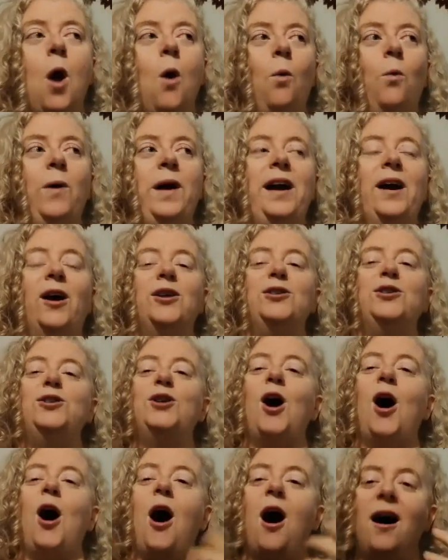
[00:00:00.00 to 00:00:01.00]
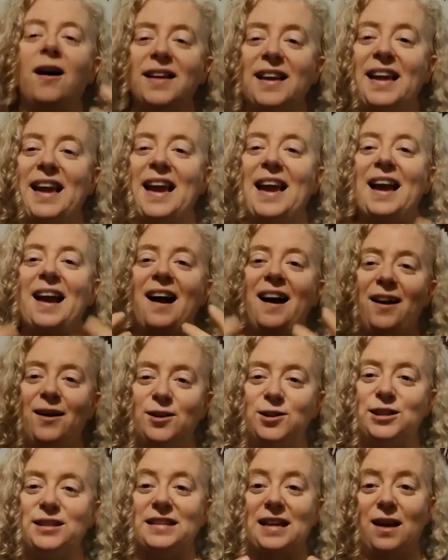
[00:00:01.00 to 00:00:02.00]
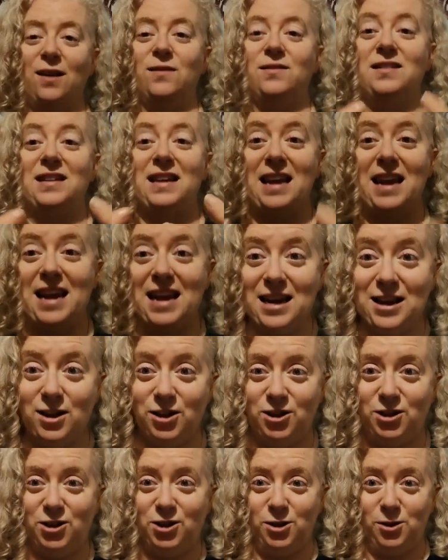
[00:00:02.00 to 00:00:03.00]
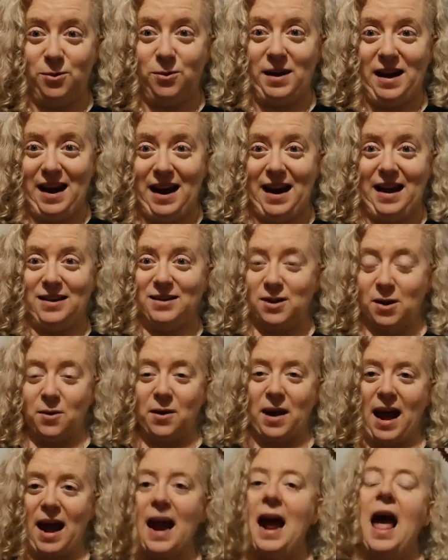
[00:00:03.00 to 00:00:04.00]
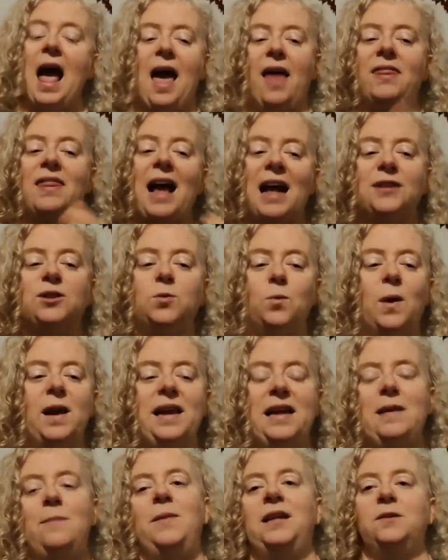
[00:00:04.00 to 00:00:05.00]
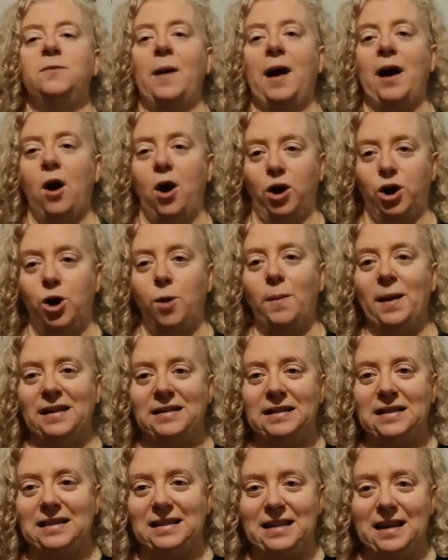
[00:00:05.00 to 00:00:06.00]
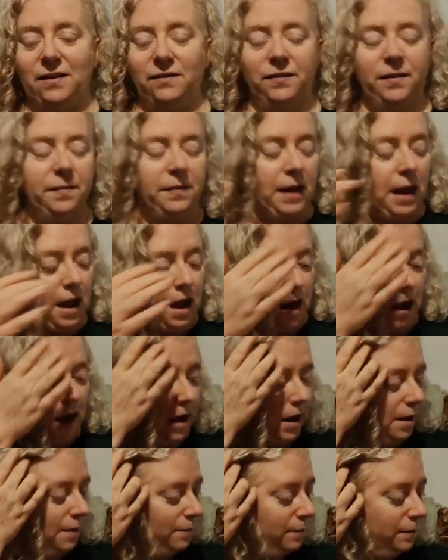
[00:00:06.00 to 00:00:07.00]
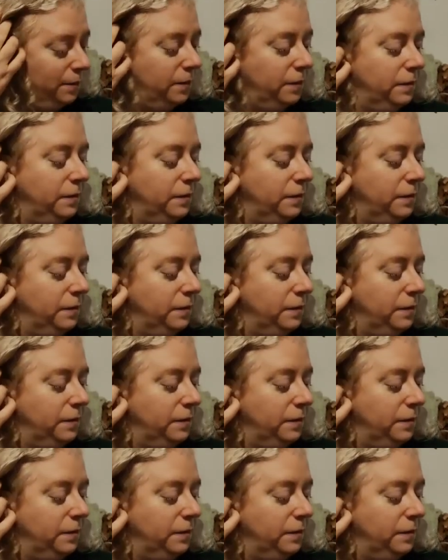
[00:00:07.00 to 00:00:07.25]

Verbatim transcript: We are talking ourselves into it. Okay. And that's what he means by argumentative. Um,